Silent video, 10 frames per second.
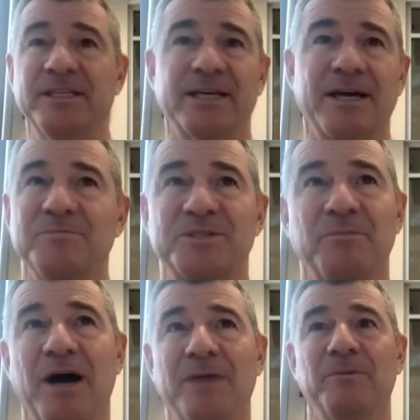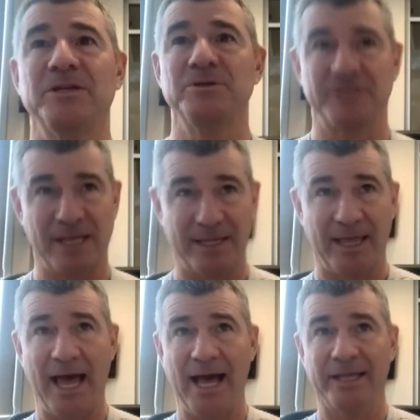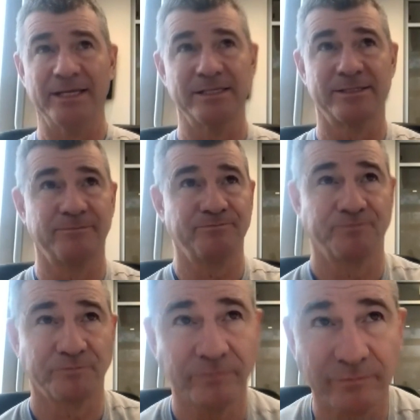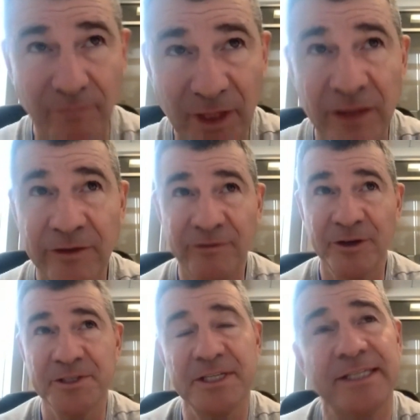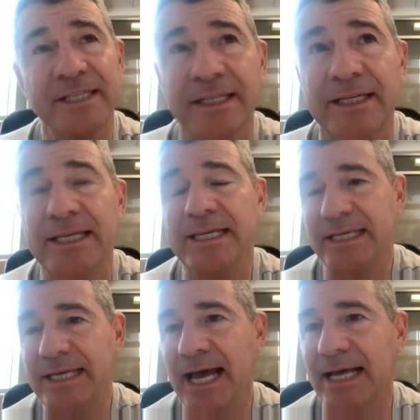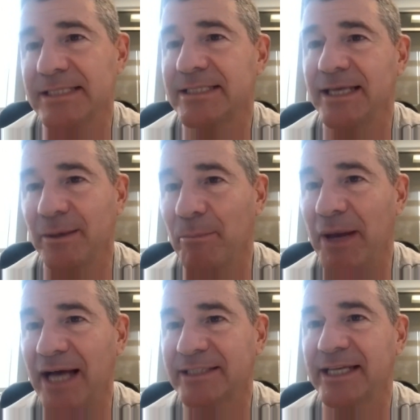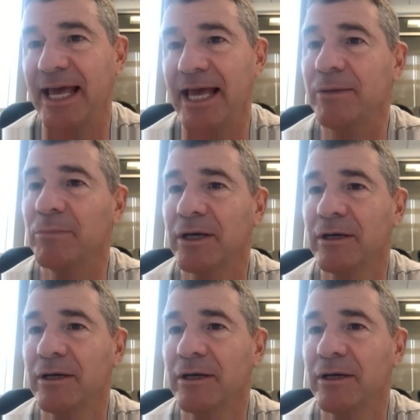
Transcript: thing that comes to mind when you say that is the versatility he has to impact a game.